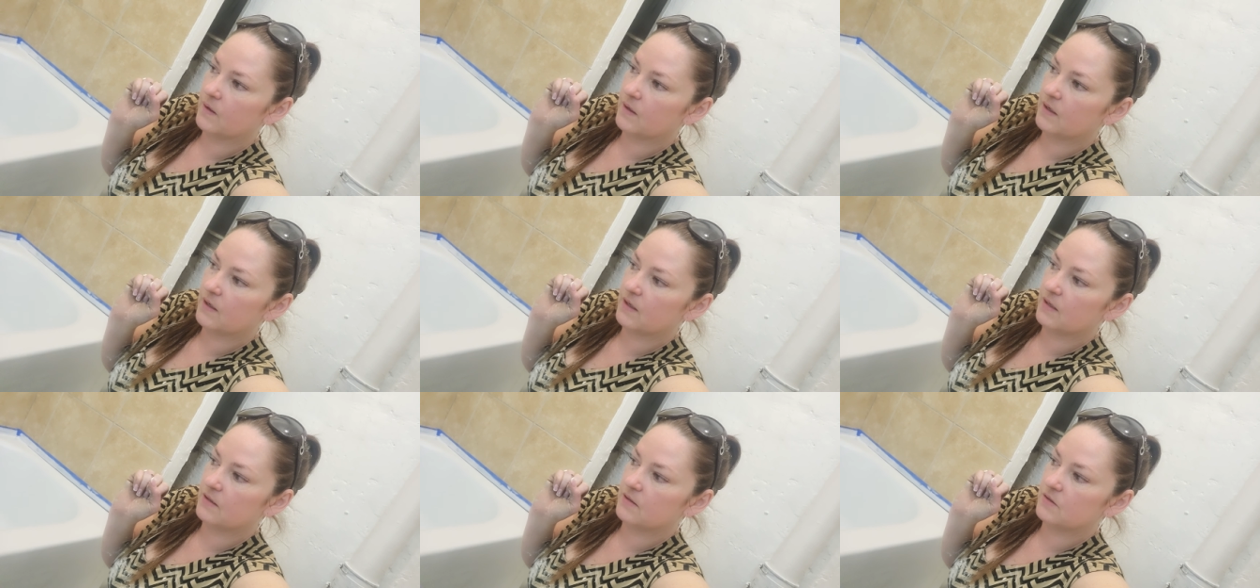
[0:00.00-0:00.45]

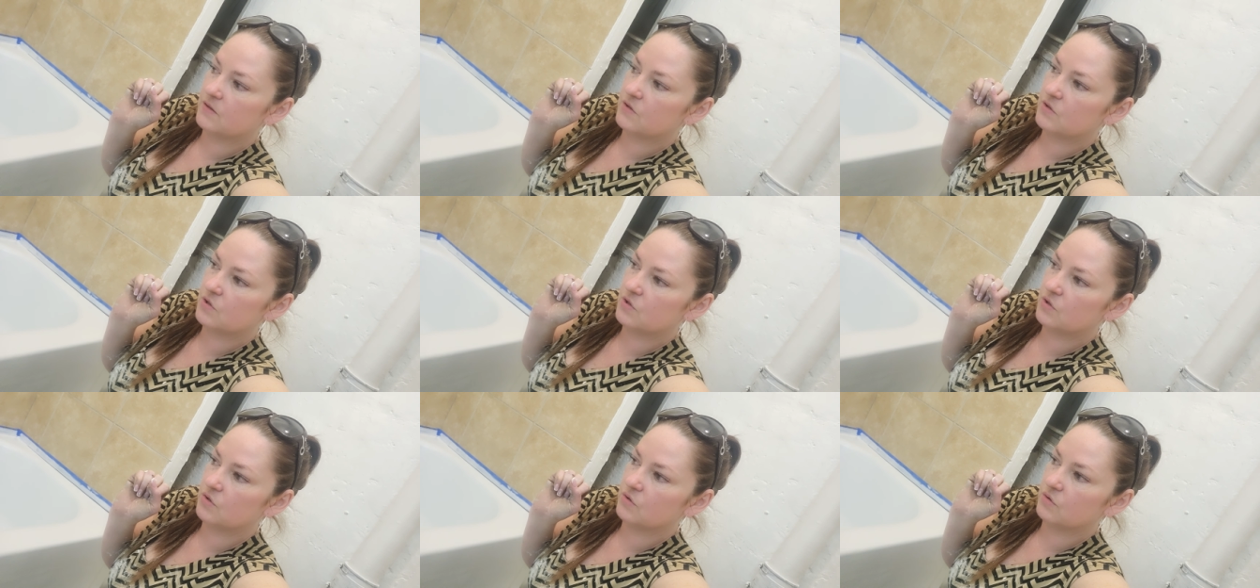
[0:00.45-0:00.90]
is
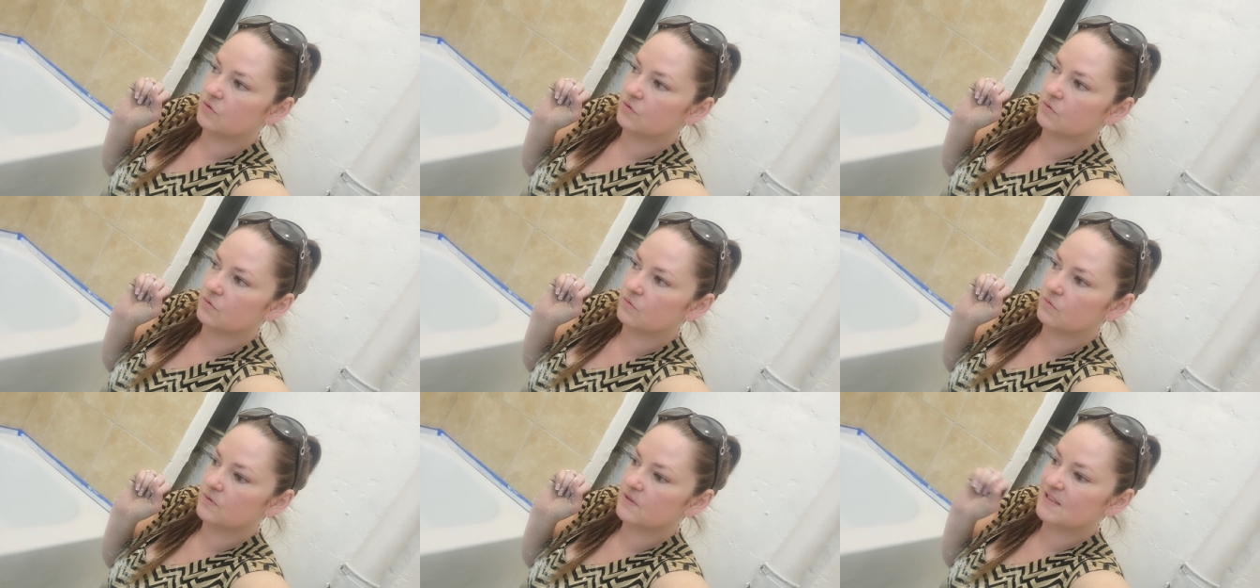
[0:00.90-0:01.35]

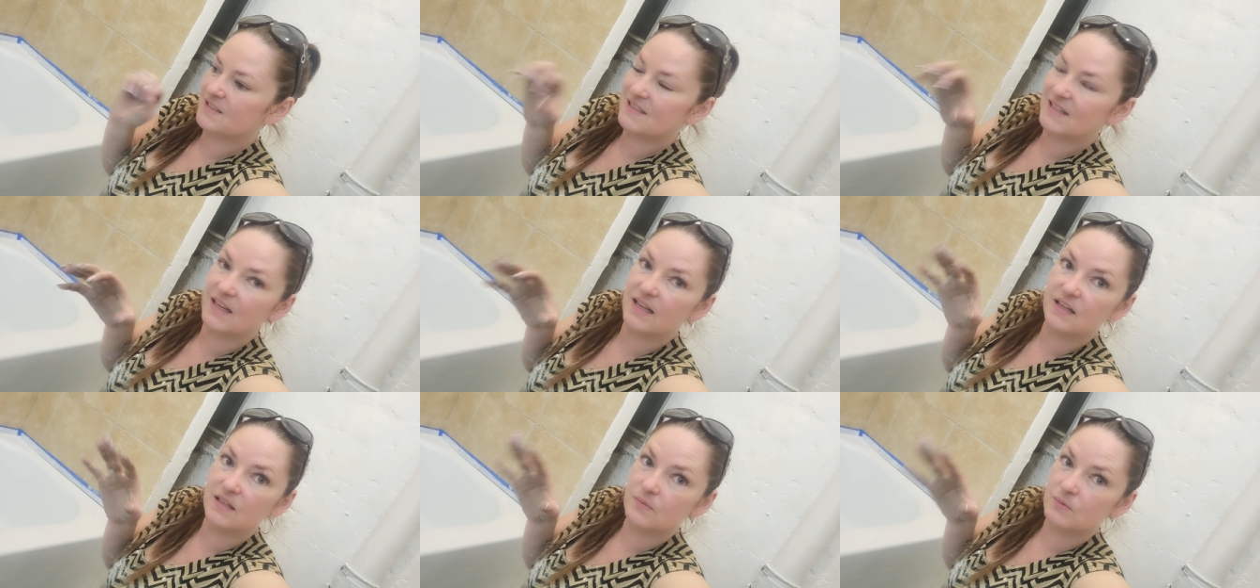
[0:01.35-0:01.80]
to
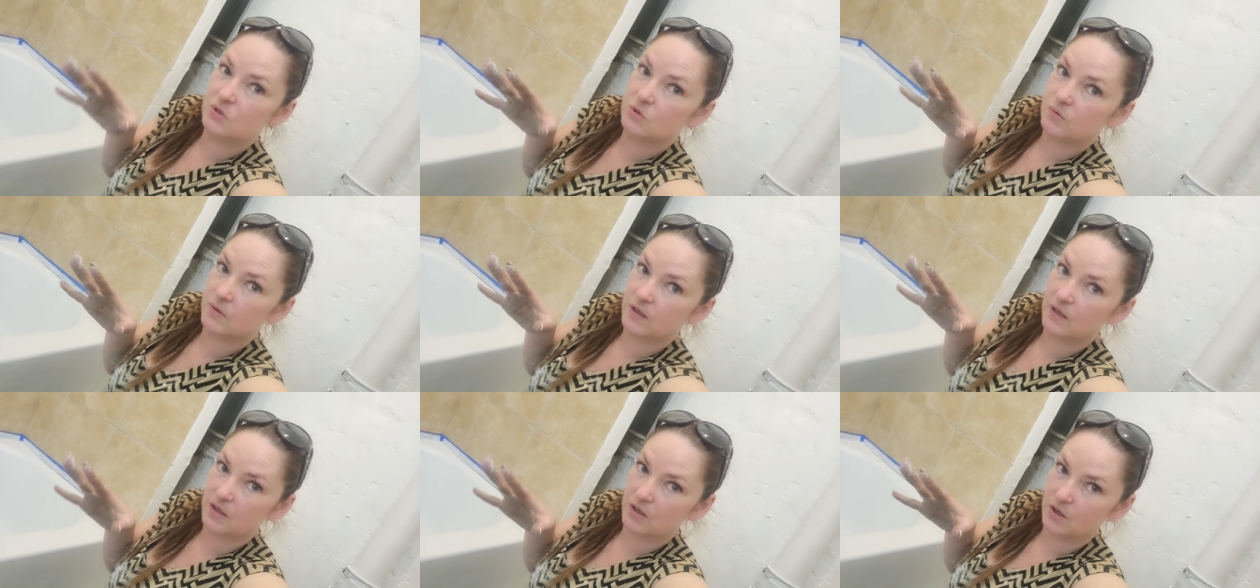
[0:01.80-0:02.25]
sand
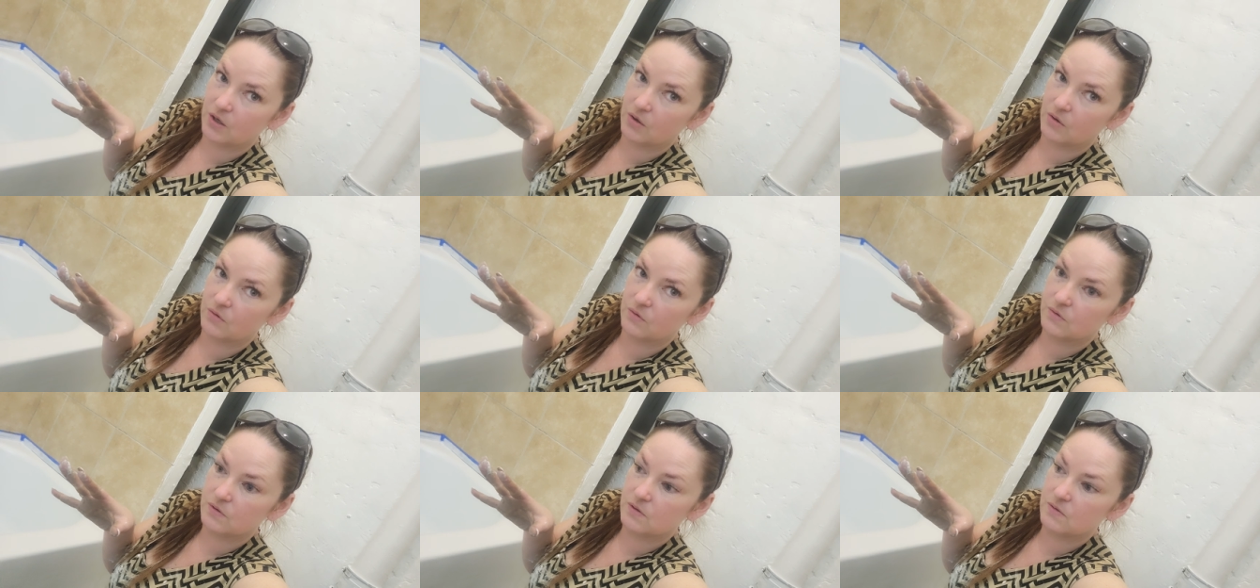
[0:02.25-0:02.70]
between
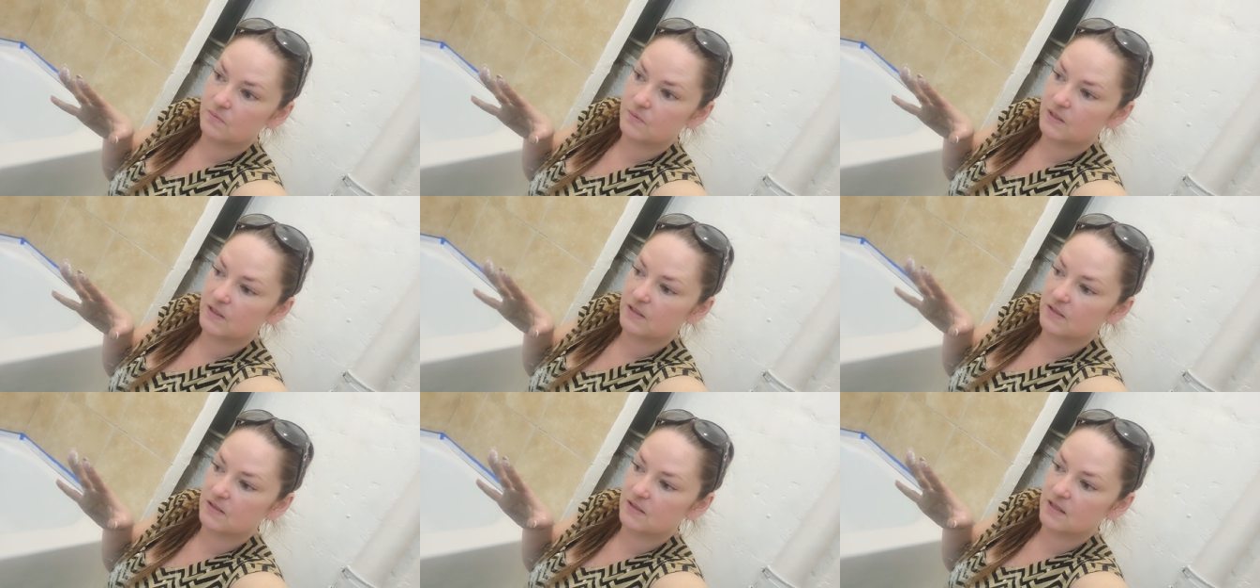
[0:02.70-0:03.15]
coats,
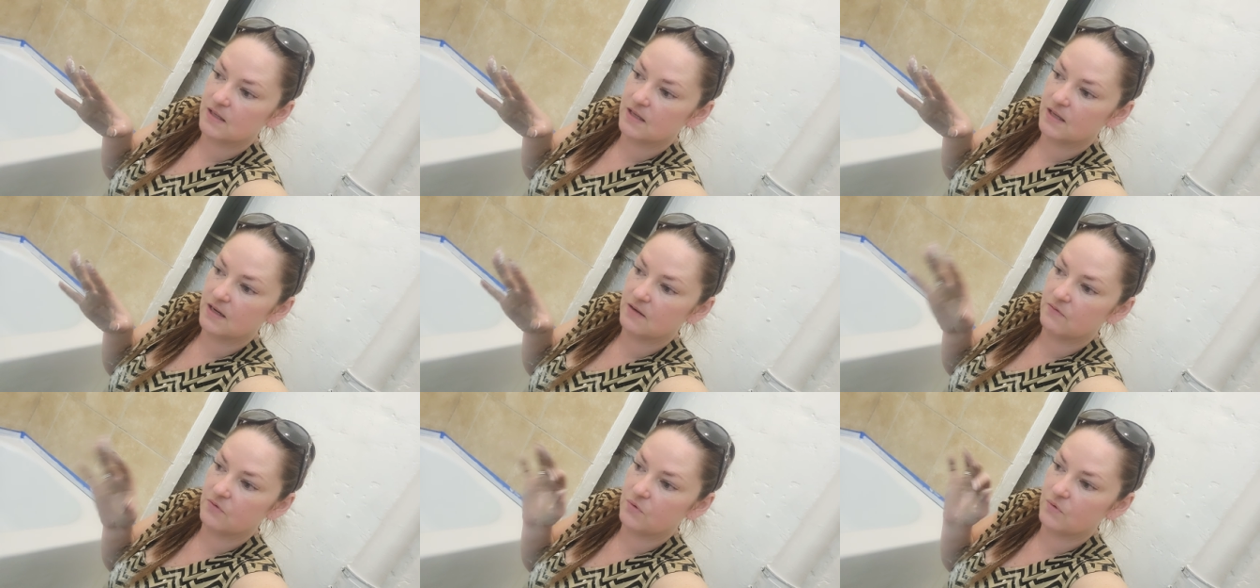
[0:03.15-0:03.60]
because
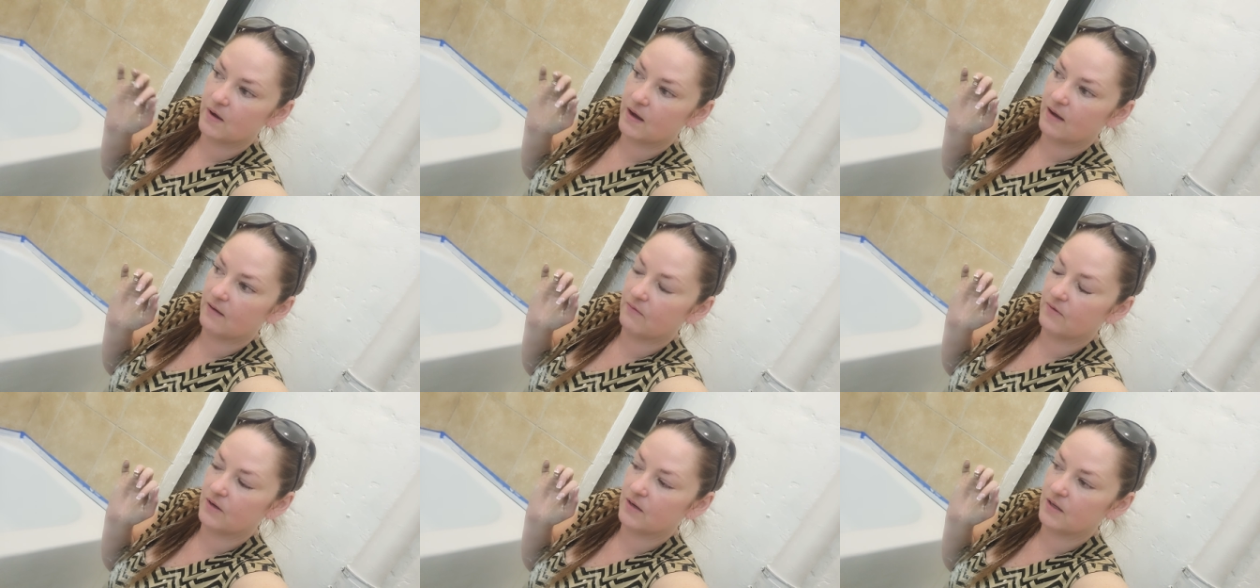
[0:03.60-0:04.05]
then if you
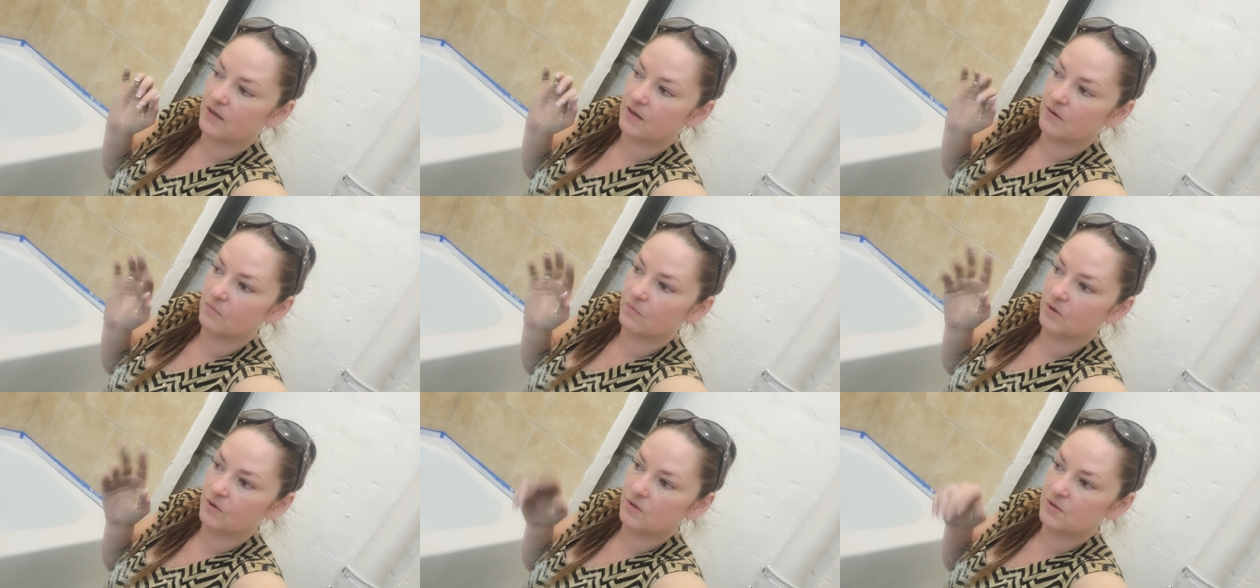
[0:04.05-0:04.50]
have any
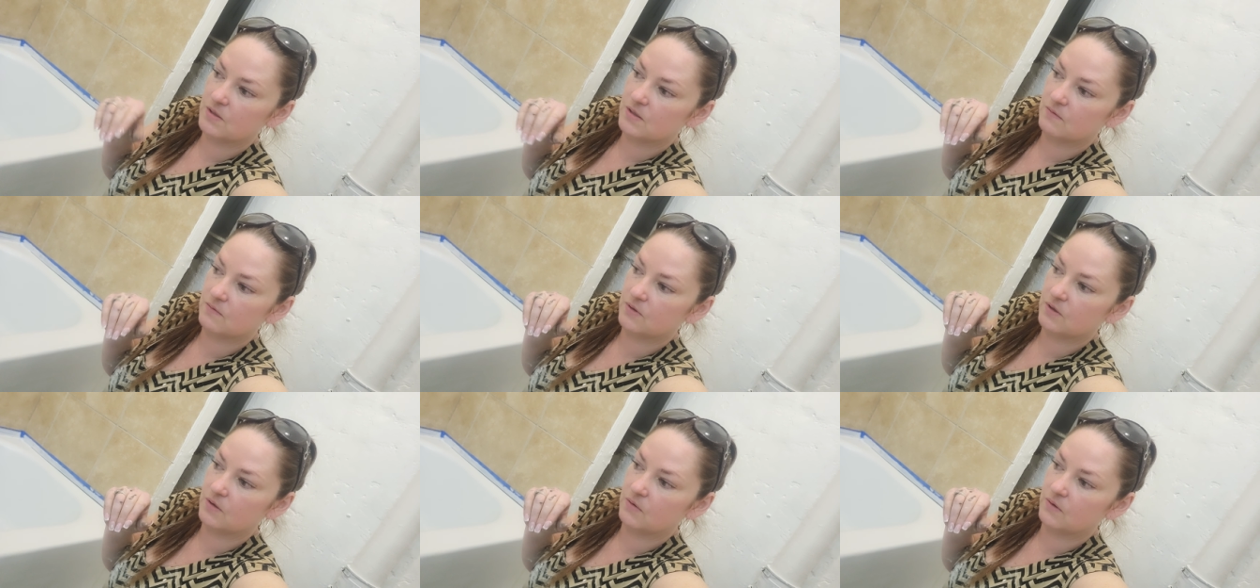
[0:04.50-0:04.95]
weird
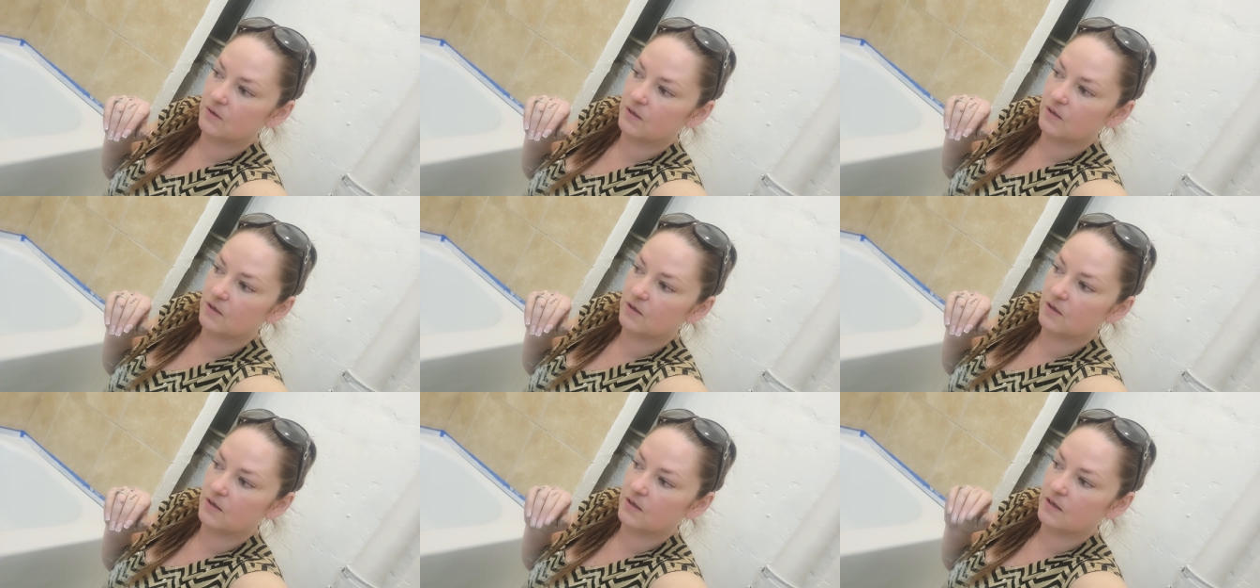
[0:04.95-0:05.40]
stuff going
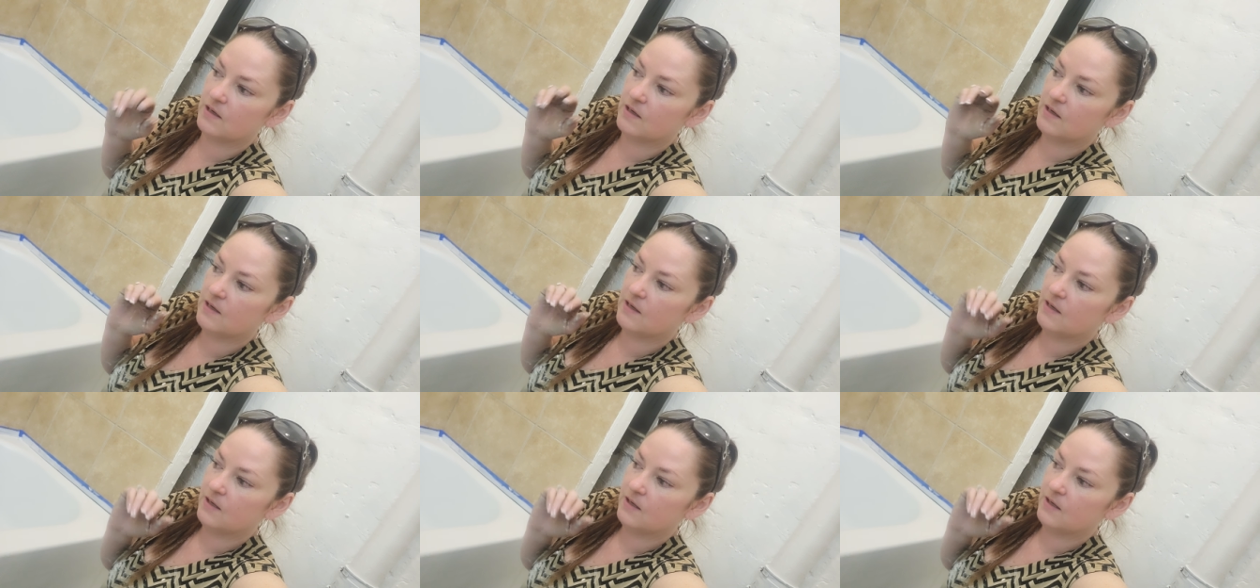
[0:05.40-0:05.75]
on,